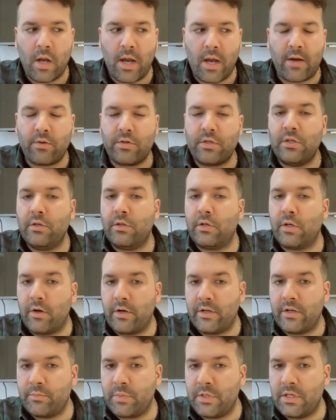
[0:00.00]
how do you
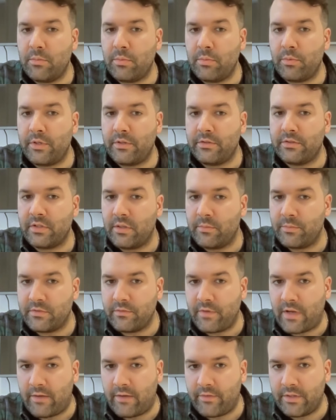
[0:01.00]
guide people in terms
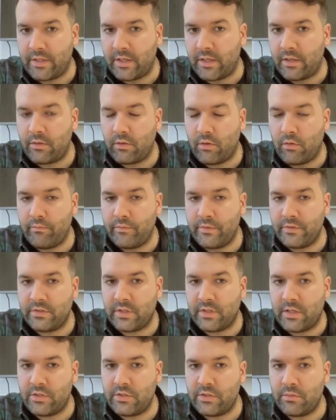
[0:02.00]
of having that
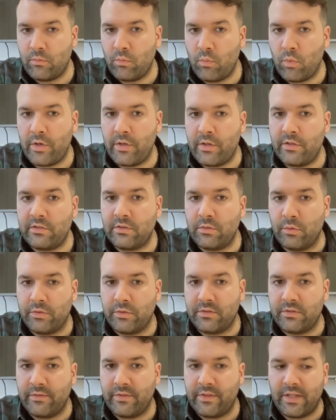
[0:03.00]
conversation? What are the
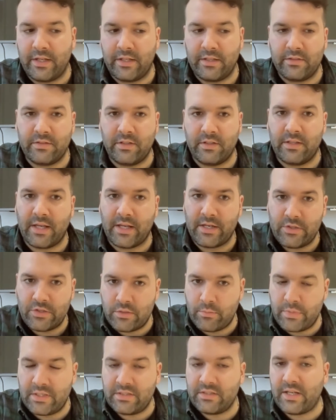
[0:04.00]
sorts of things that they
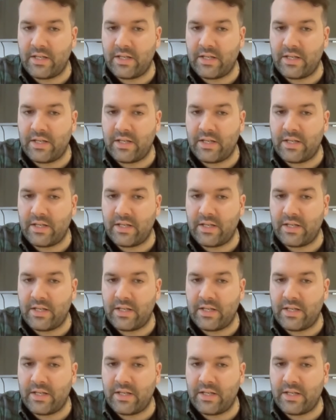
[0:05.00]
should be